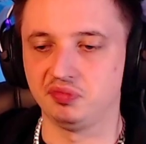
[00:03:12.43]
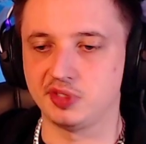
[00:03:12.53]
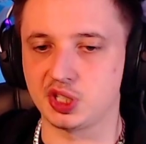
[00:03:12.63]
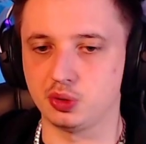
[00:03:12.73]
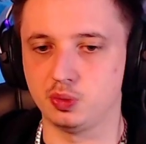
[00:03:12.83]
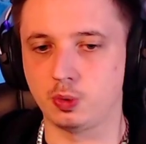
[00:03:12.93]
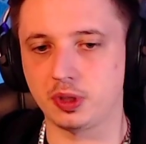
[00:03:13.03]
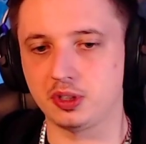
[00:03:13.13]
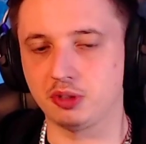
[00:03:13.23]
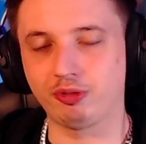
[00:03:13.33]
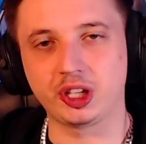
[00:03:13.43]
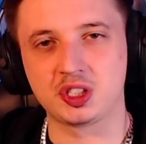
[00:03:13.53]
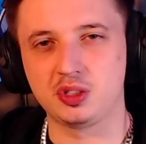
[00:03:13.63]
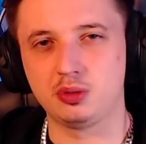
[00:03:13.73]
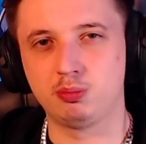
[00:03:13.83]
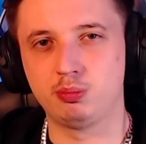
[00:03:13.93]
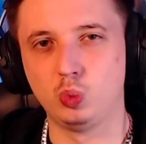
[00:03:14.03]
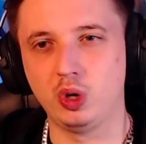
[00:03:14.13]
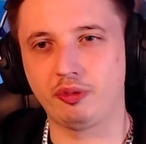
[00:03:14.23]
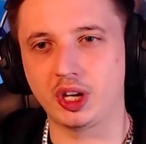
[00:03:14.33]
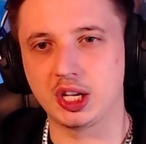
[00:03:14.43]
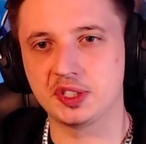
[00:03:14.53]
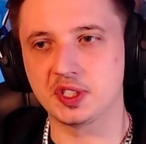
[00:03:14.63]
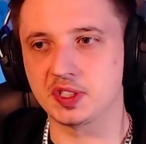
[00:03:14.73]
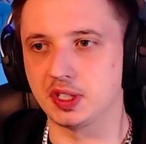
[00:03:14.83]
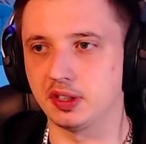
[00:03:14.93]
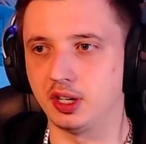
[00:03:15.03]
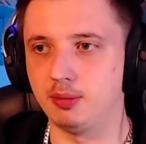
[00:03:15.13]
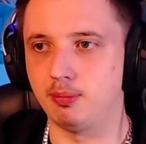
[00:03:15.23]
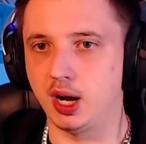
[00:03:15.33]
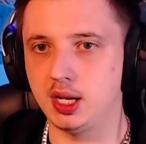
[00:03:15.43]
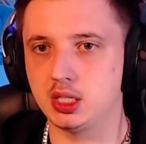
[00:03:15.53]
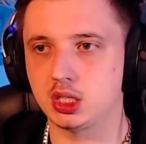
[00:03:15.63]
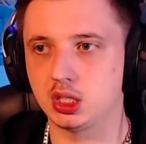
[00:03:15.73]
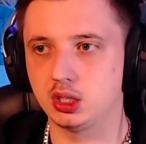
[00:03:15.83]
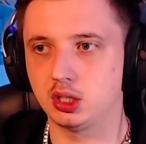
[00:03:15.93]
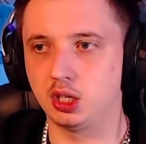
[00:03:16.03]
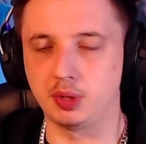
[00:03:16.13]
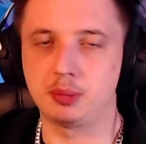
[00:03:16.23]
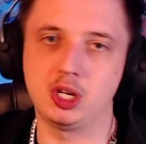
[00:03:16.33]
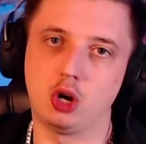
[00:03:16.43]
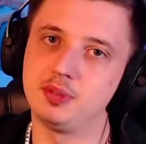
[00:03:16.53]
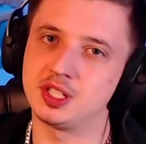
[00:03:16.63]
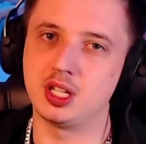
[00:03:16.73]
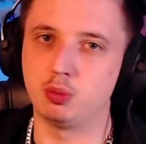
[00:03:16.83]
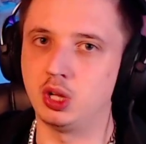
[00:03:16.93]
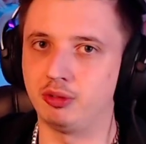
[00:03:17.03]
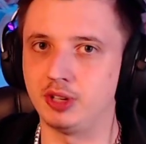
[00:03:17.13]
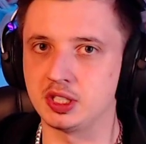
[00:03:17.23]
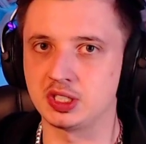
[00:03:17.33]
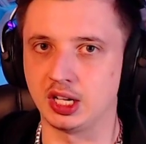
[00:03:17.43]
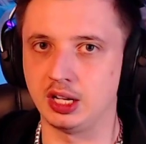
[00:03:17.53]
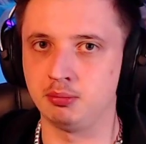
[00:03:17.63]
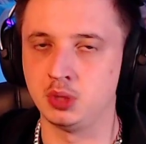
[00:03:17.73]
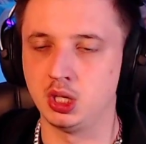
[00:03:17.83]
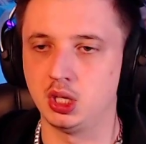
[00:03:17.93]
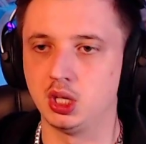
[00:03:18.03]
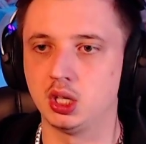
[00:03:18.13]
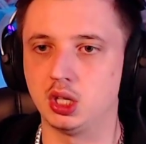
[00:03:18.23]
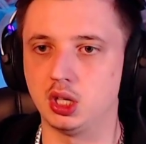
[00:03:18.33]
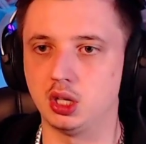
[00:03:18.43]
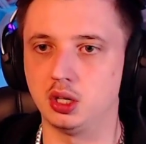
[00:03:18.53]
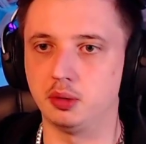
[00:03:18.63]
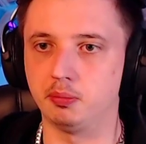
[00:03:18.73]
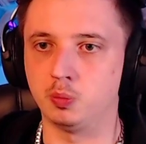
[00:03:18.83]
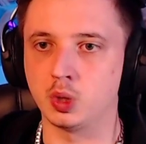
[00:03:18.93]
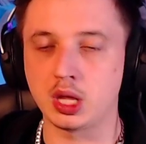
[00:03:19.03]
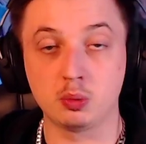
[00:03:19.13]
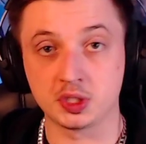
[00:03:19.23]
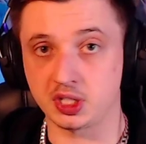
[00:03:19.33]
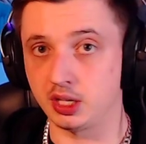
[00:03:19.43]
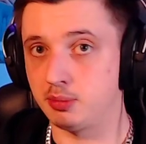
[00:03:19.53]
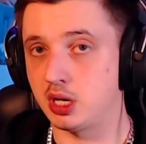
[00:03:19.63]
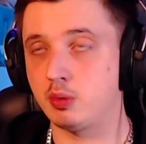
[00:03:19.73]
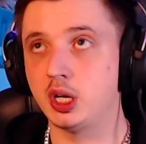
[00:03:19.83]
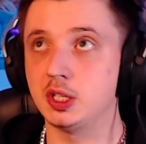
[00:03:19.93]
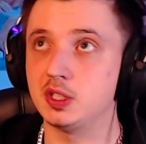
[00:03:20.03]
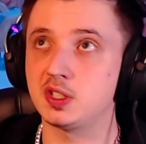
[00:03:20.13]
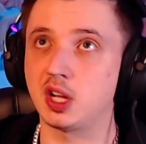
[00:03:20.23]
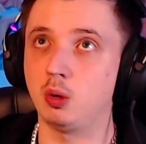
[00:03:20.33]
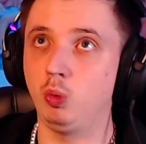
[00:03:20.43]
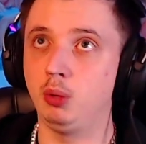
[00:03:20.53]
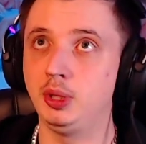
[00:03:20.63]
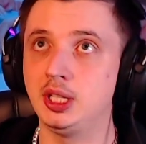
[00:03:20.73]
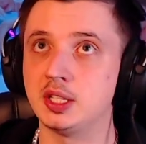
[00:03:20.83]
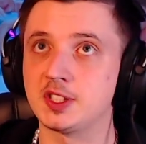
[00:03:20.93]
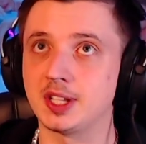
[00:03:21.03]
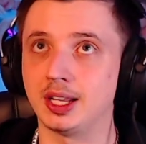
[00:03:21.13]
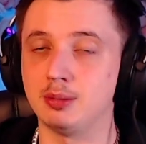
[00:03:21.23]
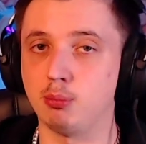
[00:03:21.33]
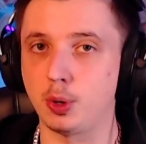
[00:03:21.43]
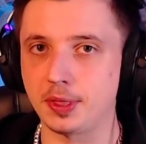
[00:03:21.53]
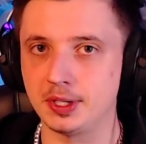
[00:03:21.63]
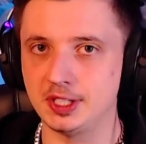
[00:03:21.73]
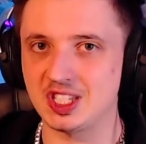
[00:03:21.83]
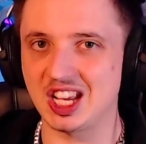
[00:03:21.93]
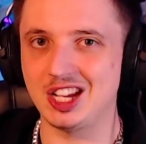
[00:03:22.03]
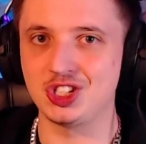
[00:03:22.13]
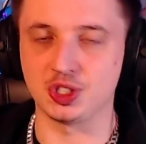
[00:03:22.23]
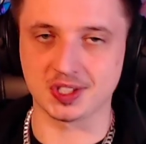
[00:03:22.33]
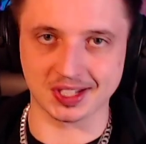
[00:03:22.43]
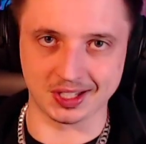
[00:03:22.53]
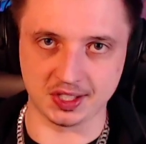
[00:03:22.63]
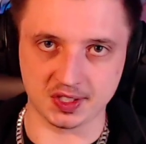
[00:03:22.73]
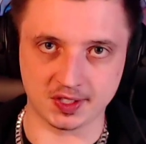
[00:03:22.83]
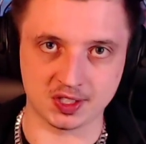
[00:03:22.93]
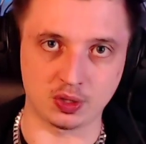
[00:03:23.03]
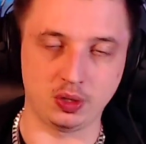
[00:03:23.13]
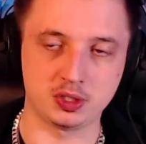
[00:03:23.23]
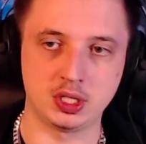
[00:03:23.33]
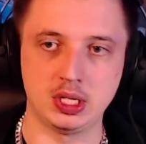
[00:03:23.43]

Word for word: So, what it affects you with, I guess, is that I might... I mean, obviously, I will have less time. What I will study, by the way, is I will begin studying Modern East Asian Studies, it's called.